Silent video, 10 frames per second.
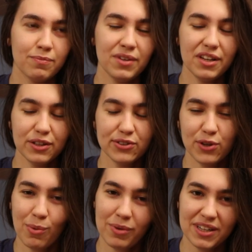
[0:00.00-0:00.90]
Meeting
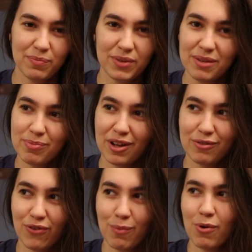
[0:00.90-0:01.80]
so many people
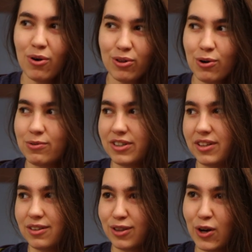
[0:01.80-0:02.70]
from all over
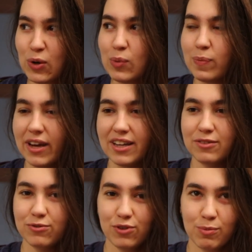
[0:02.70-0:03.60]
the globe and
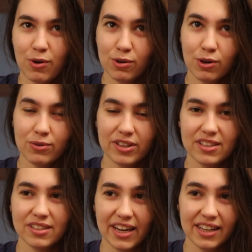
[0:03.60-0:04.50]
from all over the
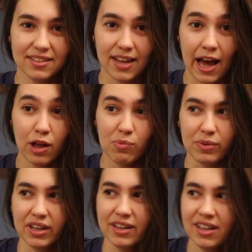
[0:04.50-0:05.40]
states helped
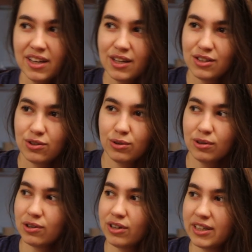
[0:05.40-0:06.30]
me to
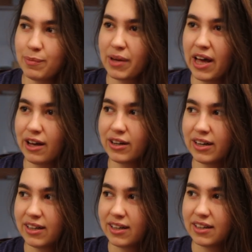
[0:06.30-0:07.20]
learn about
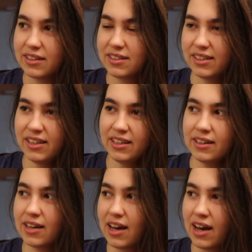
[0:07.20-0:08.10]

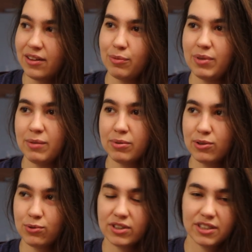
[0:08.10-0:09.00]
seeing other people
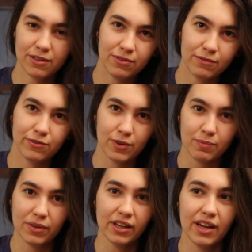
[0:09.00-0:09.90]
who are different from
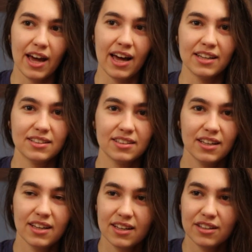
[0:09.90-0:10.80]
me as
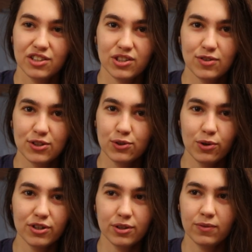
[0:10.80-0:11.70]
just a
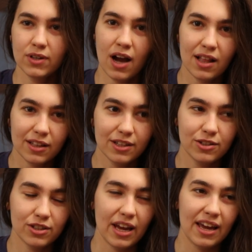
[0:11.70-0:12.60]
source of
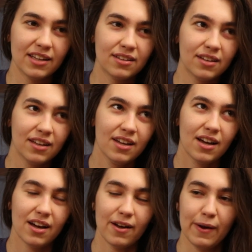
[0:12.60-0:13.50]
knowledge and
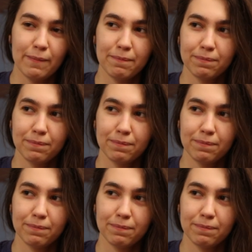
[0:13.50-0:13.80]
um,